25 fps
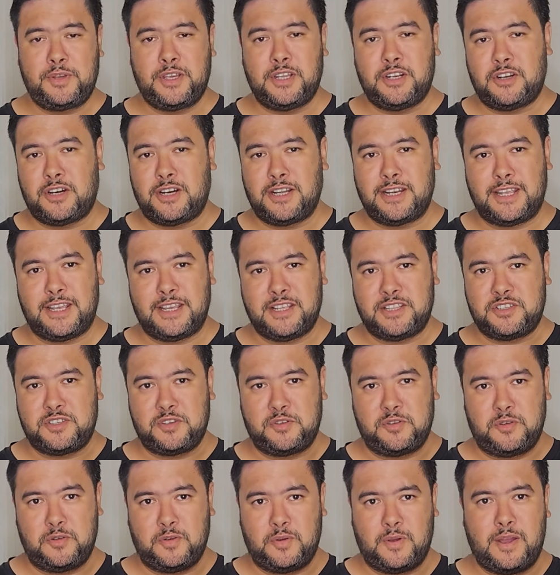an idea
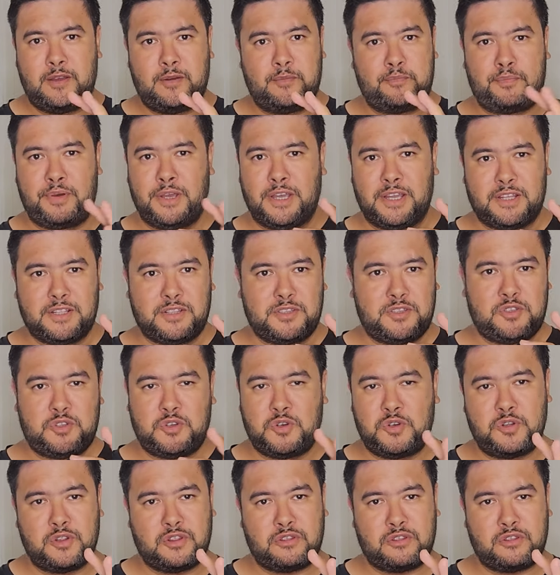to pick 2,